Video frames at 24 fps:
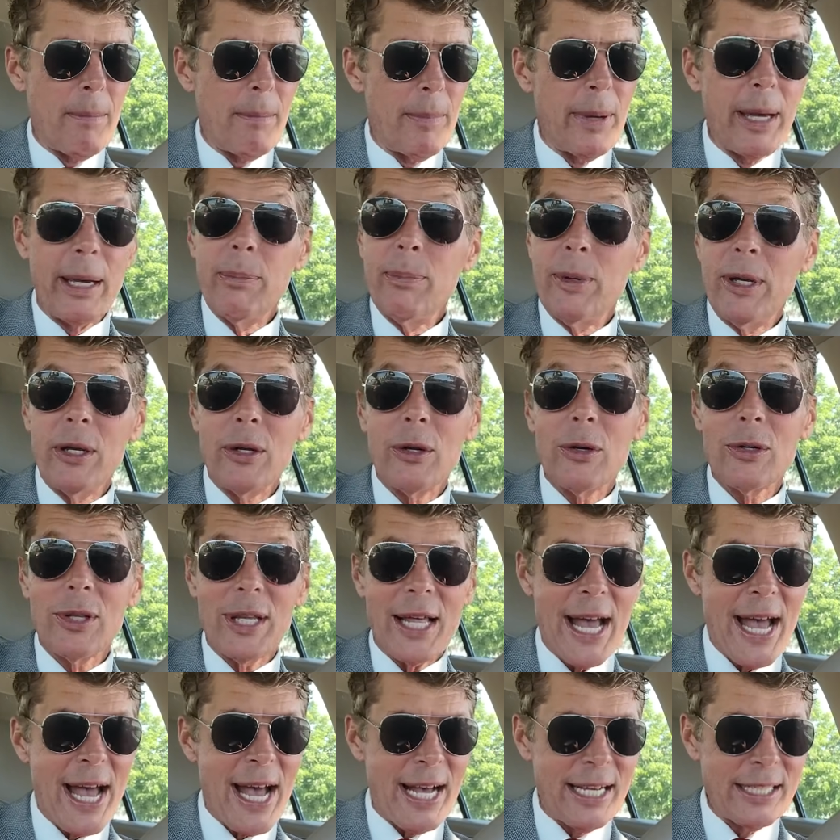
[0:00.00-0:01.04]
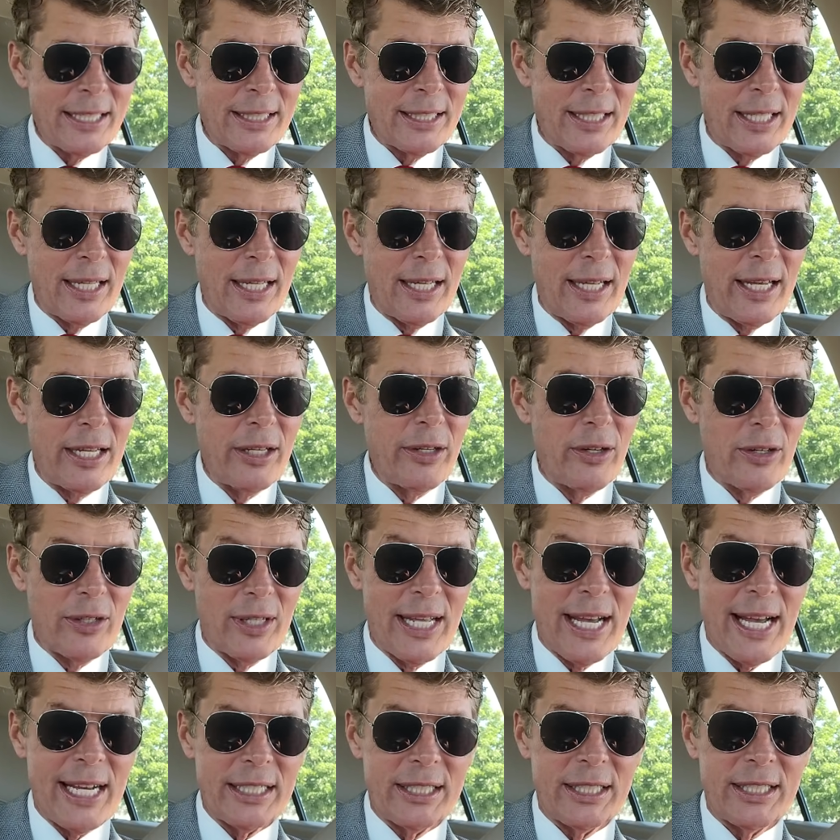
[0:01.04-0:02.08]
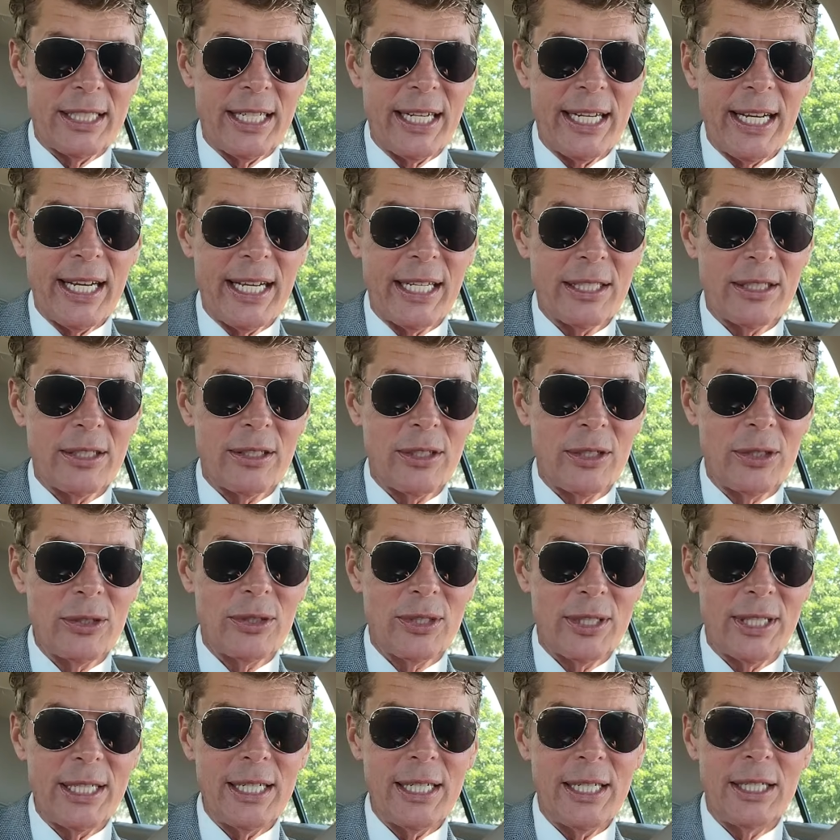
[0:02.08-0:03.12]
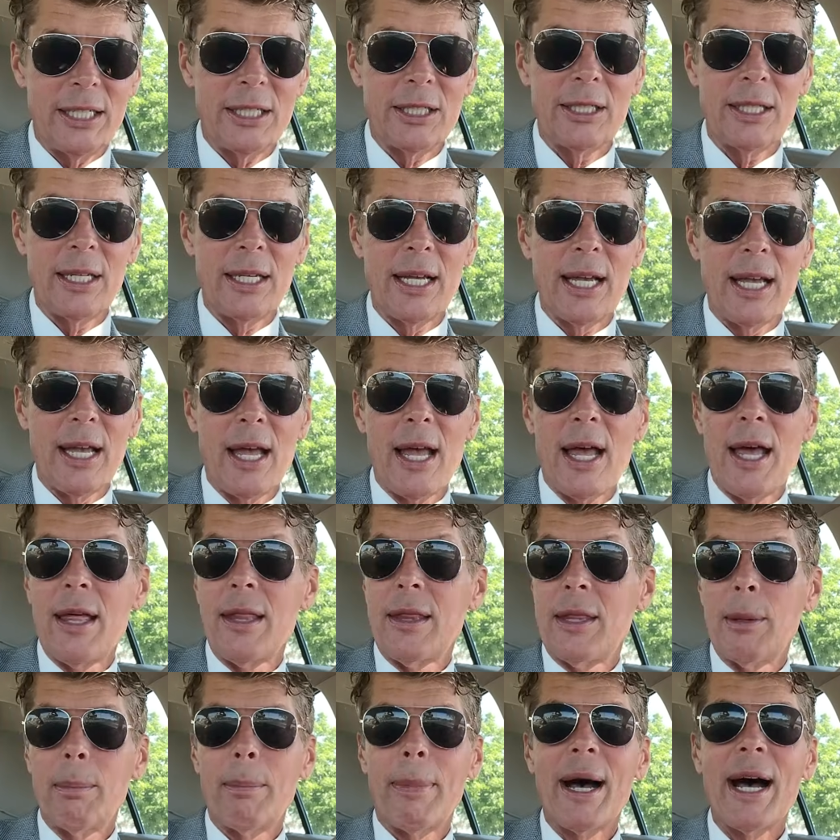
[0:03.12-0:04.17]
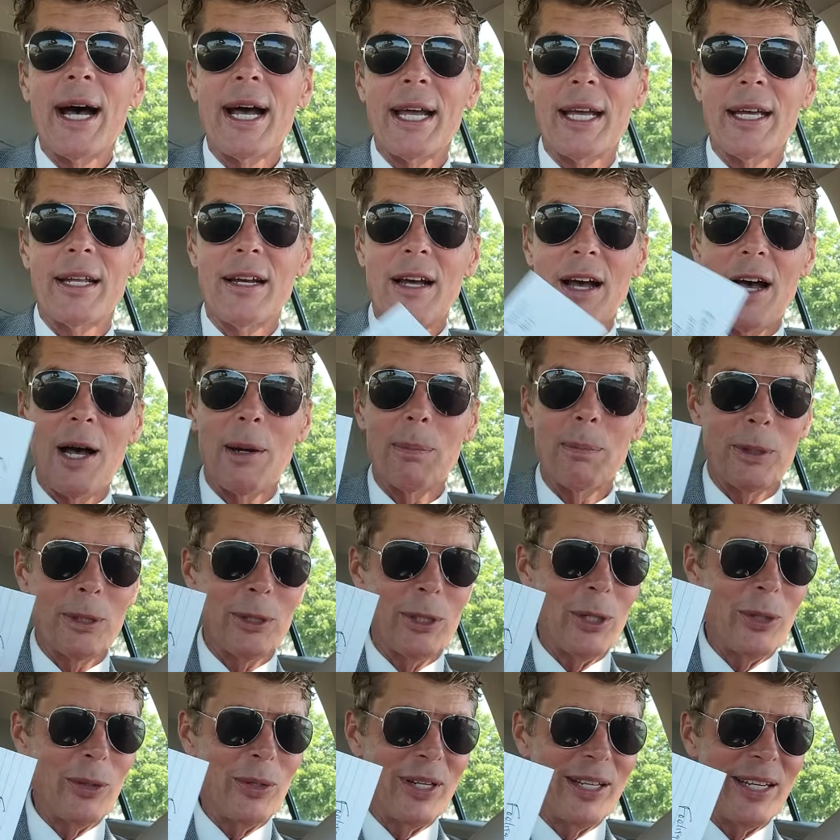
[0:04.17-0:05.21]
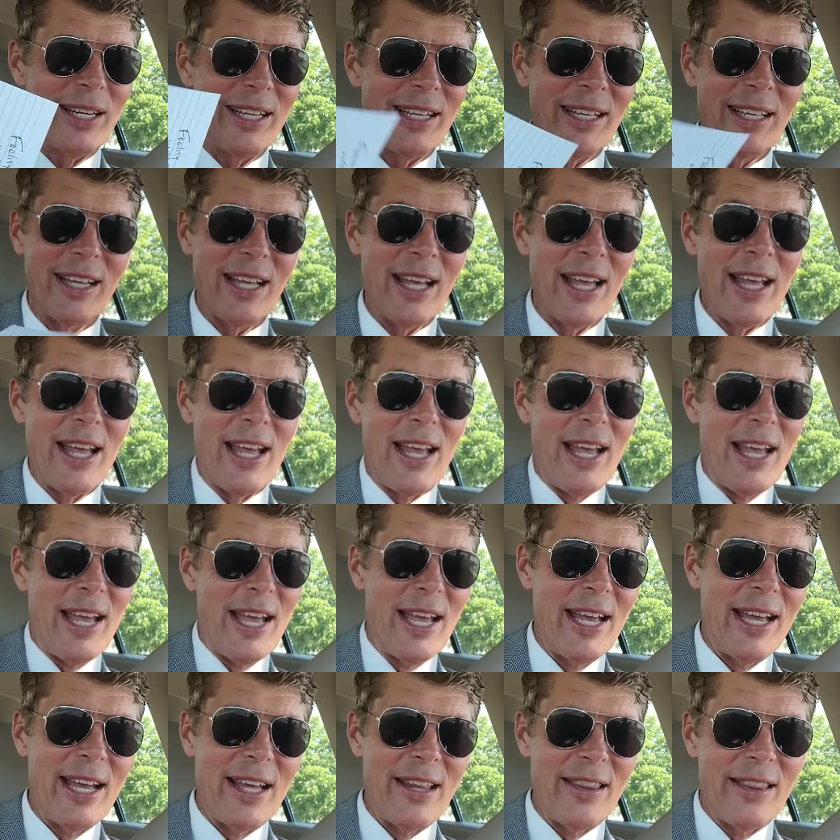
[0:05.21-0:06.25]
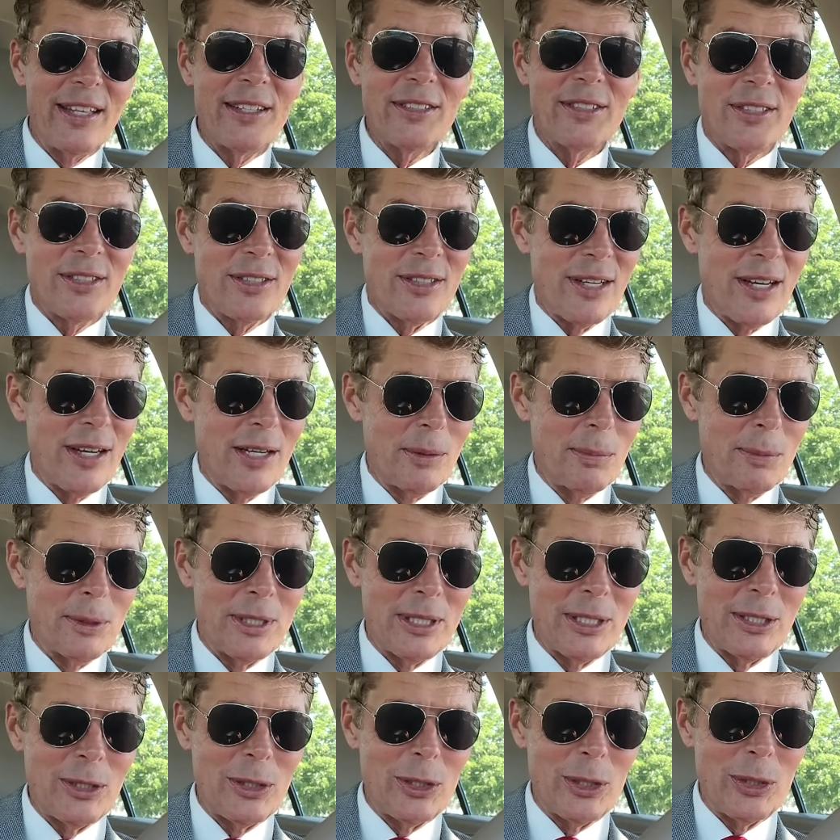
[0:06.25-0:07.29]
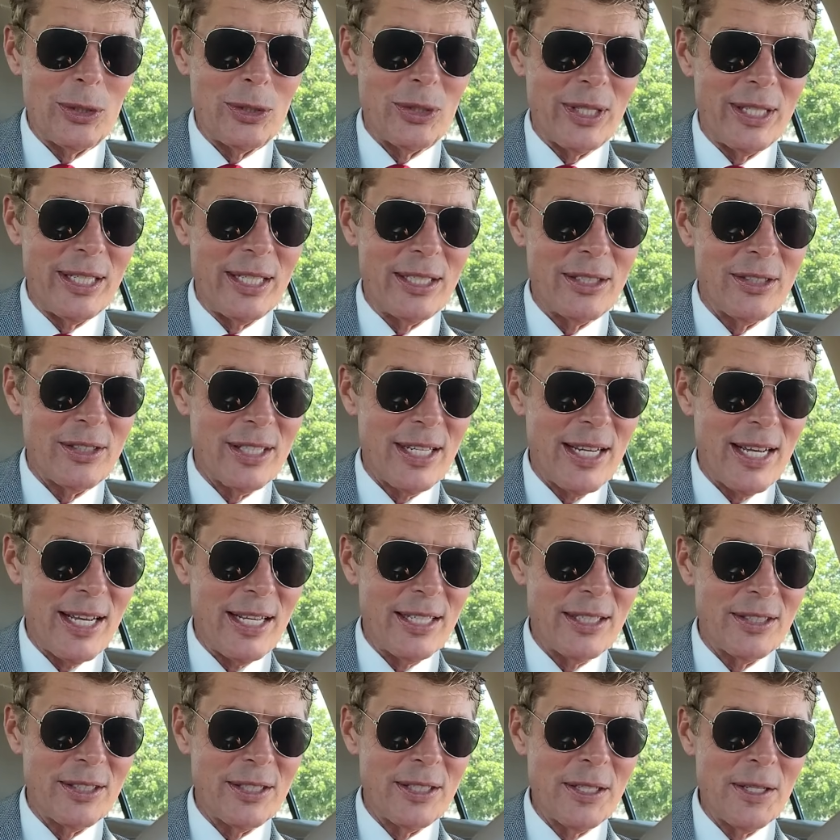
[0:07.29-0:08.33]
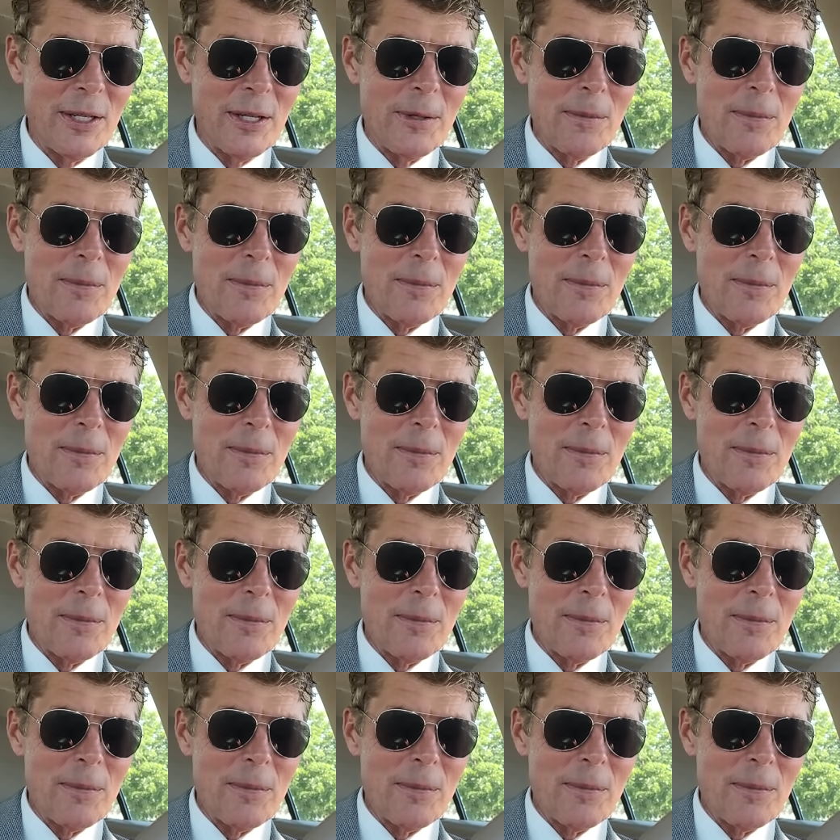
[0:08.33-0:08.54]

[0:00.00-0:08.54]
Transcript: may be your last and your last chance to seize the buying opportunity and this is 100% juicy. He says